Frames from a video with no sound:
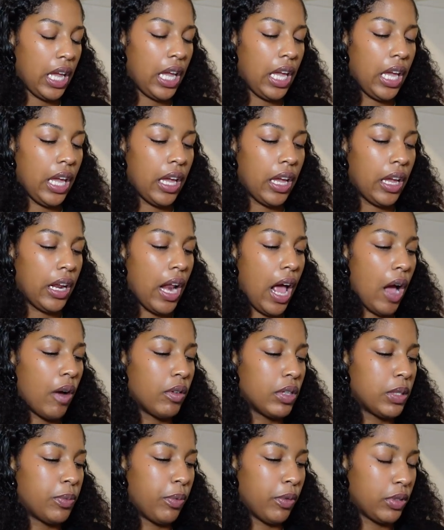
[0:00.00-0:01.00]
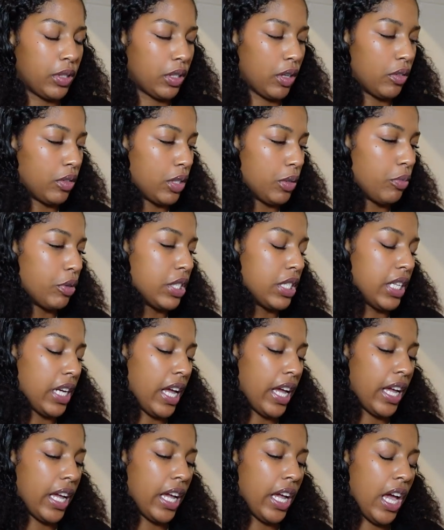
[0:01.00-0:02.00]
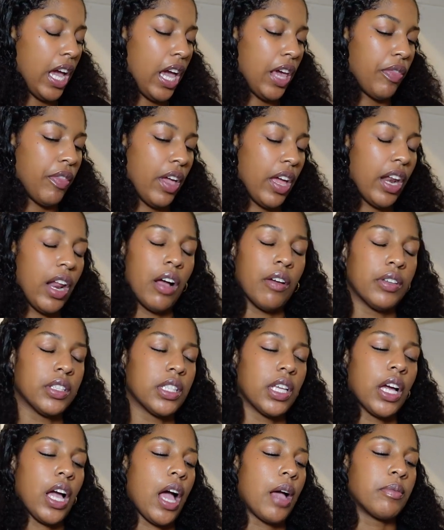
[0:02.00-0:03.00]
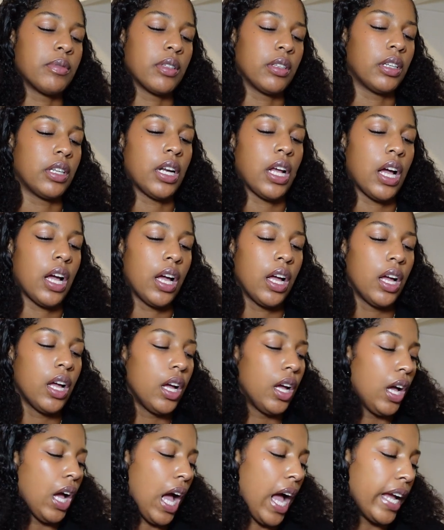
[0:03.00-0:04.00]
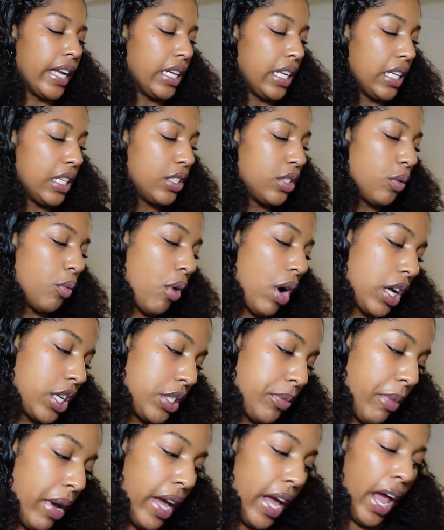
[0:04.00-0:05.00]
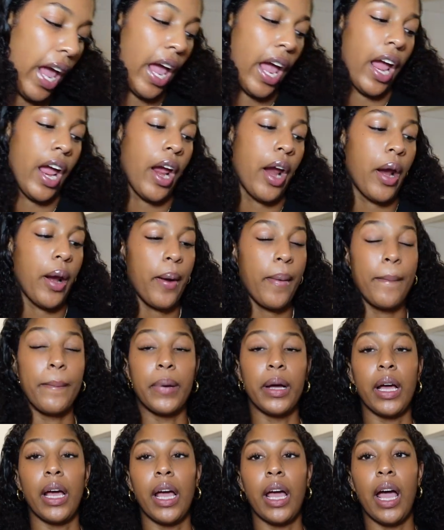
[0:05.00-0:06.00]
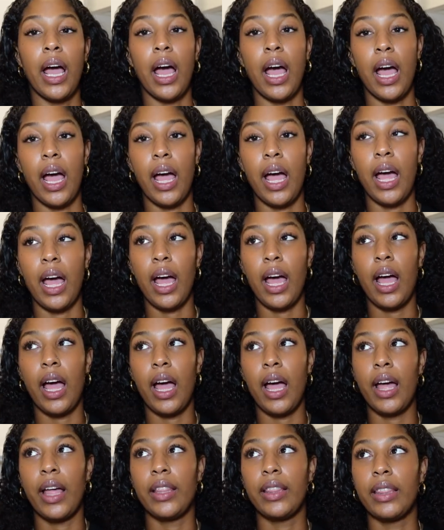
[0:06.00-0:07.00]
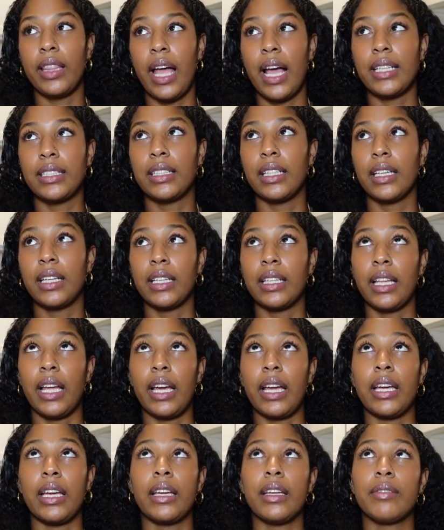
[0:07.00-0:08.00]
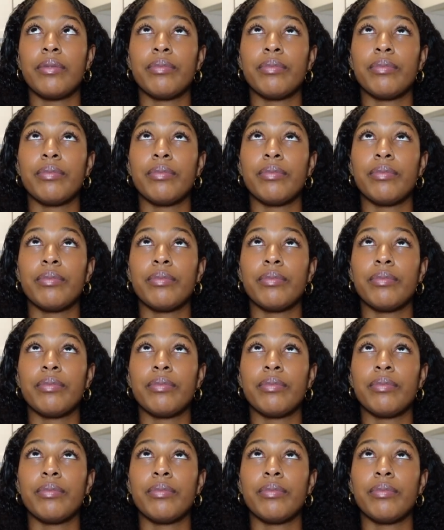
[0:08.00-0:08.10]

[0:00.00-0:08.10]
And I was supposed to go somewhere tonight and then I was like, absolutely not. I need to wash my hair, but that's looking like